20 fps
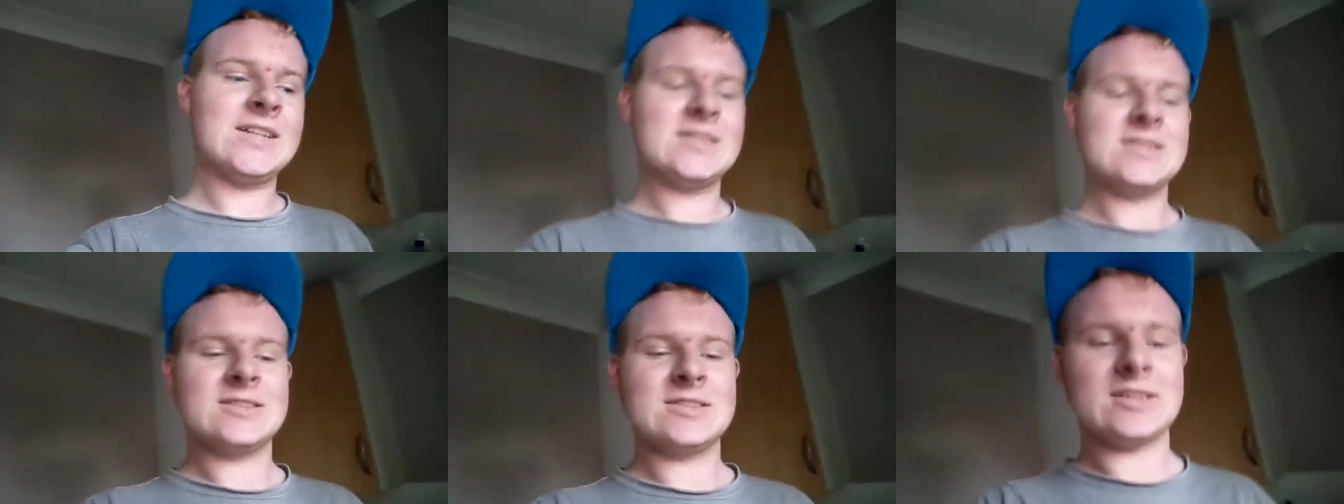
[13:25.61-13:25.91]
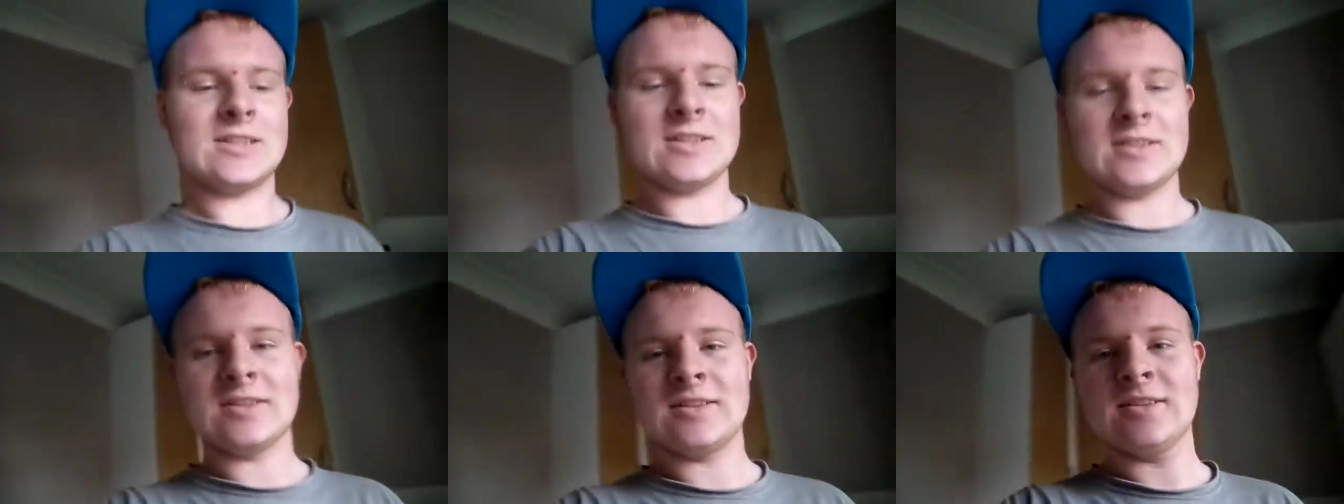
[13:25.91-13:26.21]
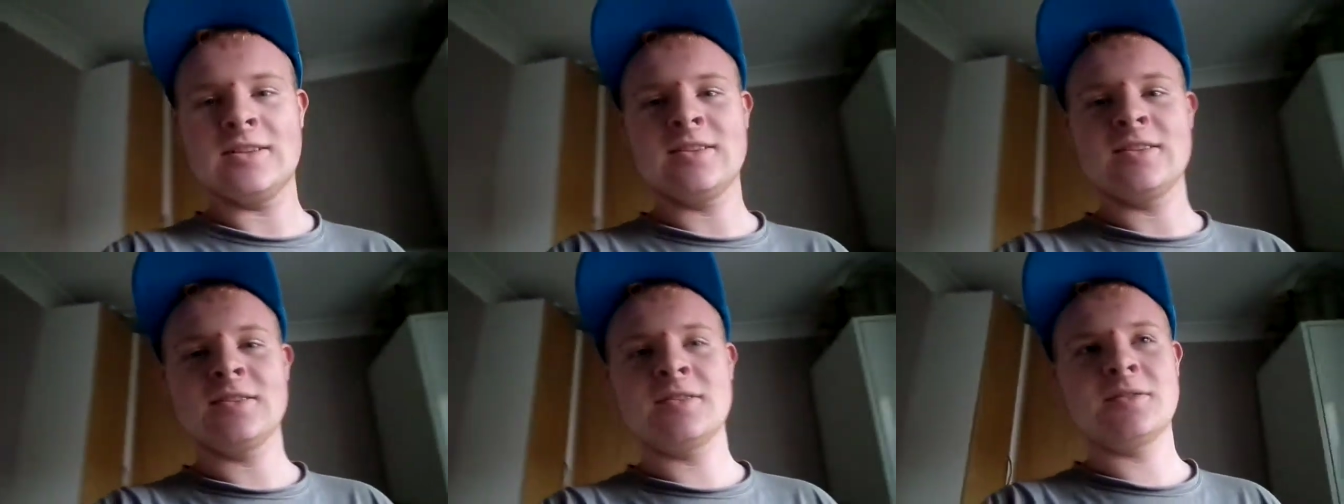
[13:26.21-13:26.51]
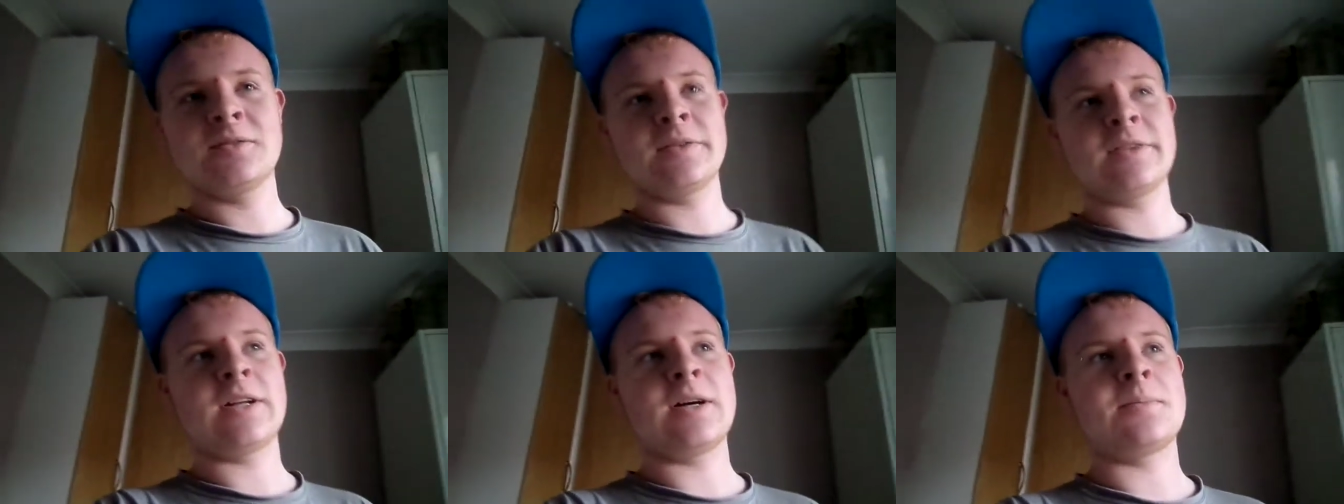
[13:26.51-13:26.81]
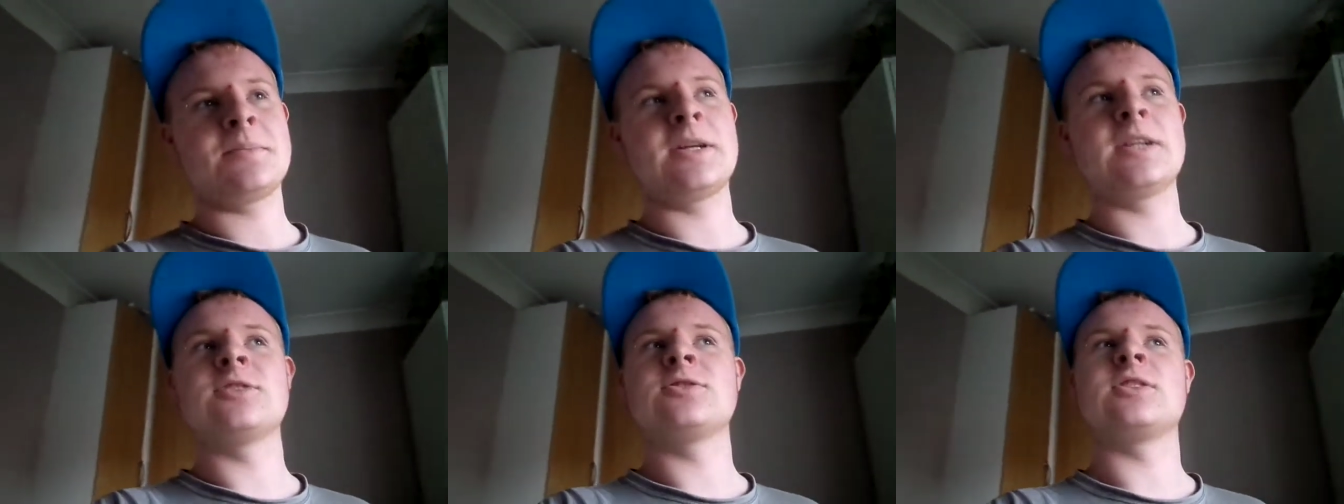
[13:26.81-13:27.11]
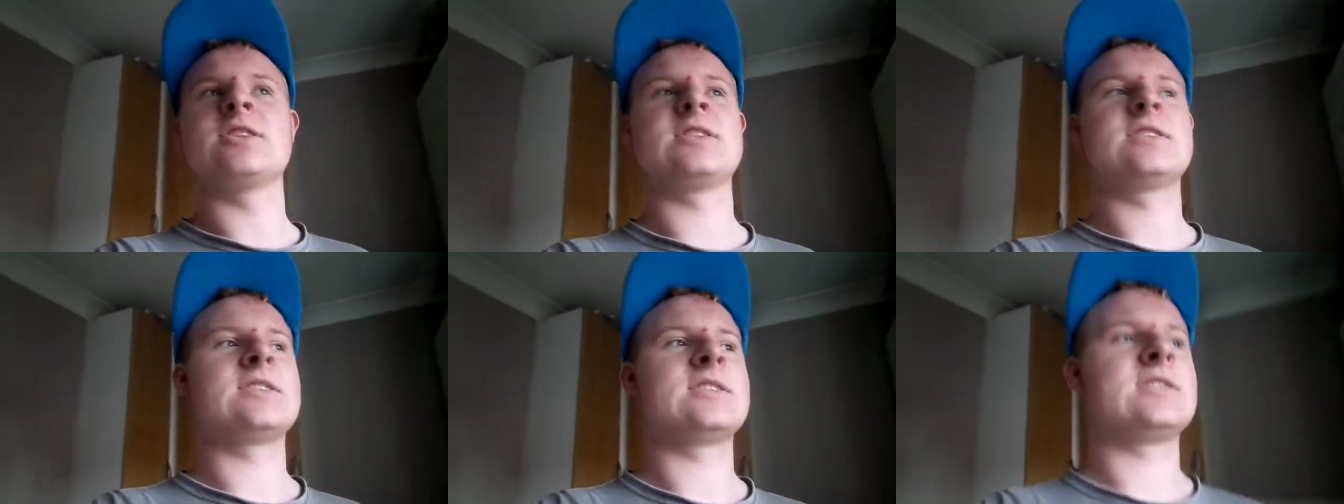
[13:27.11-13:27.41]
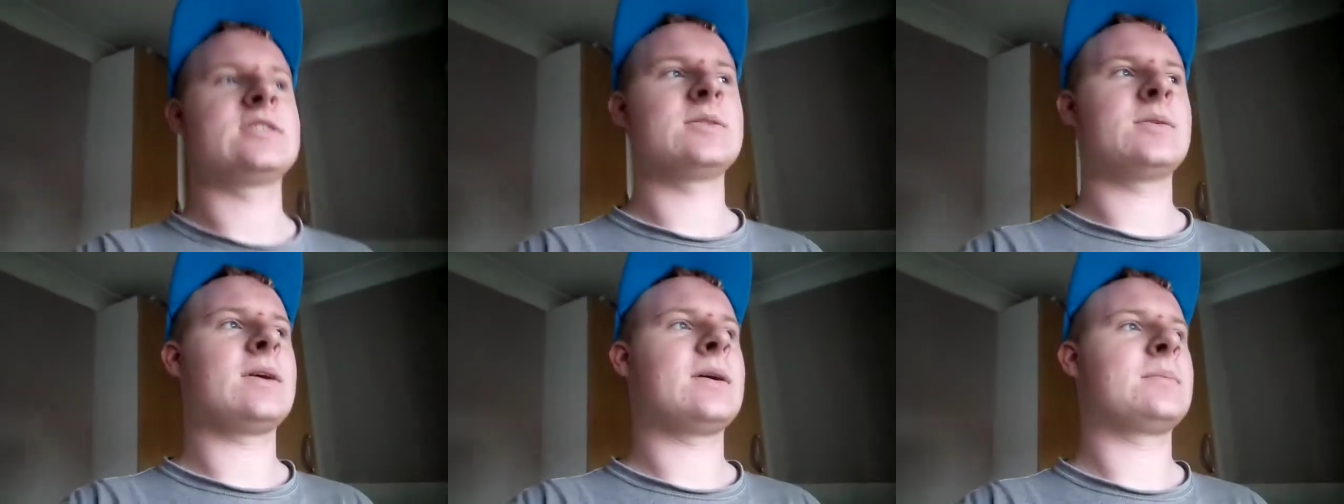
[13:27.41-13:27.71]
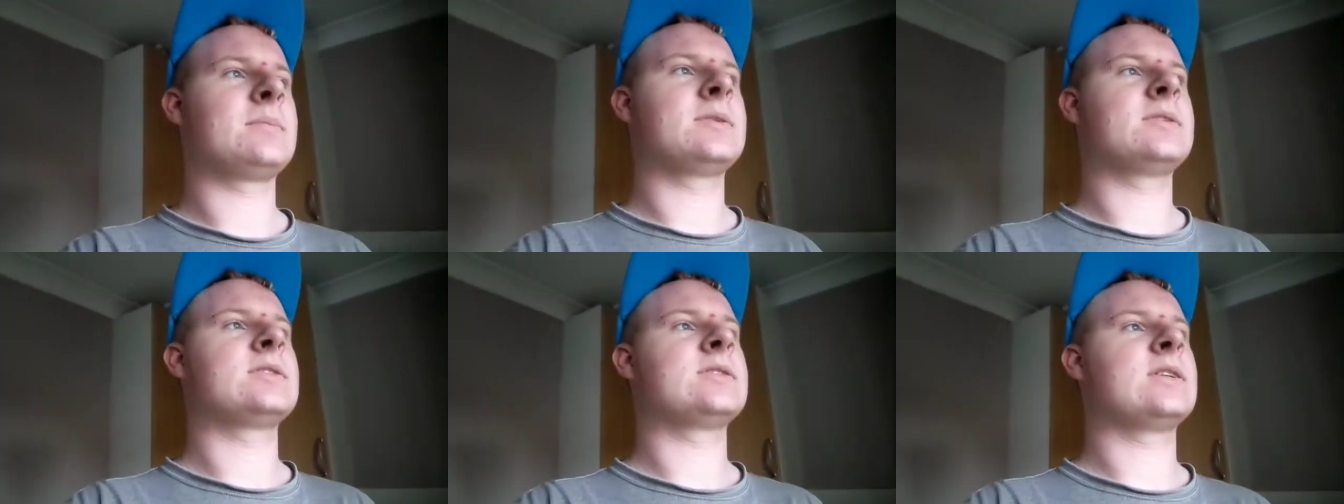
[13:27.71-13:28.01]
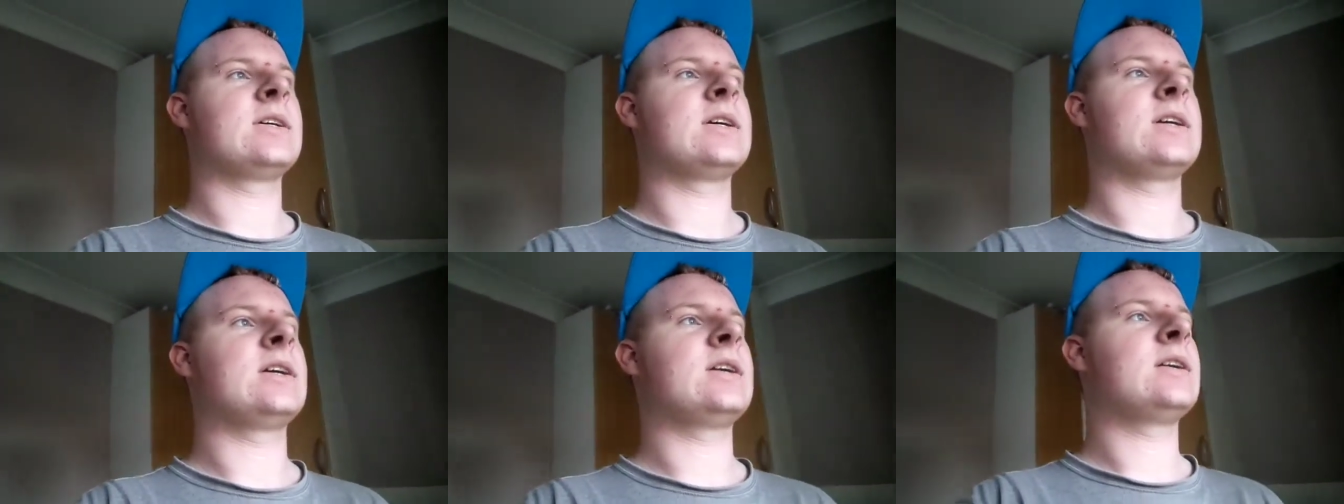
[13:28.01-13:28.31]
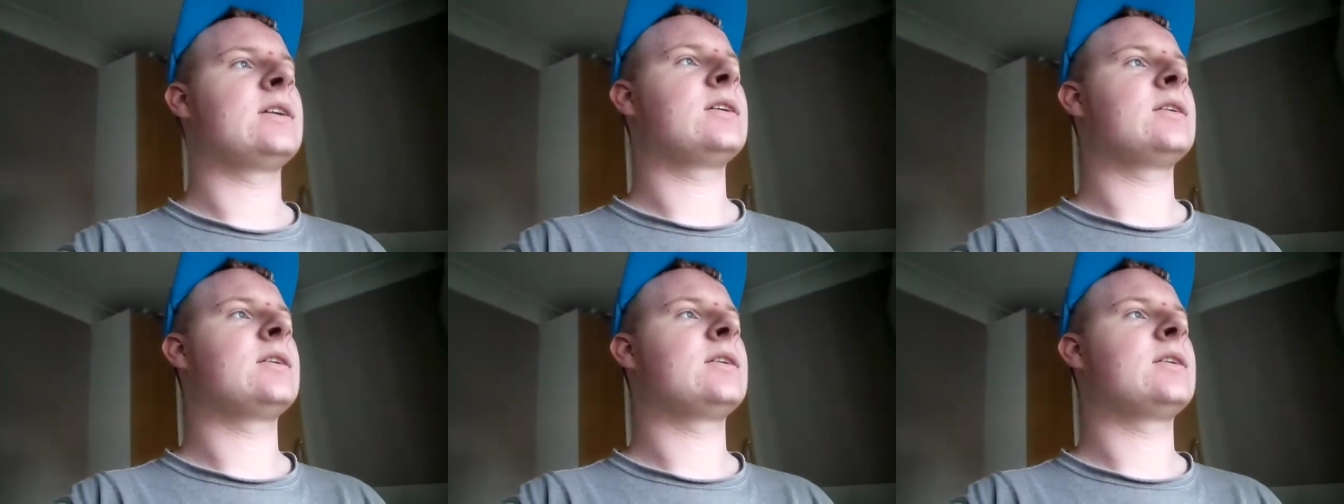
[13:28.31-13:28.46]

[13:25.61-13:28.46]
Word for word: So that'll be interesting to see what happens there.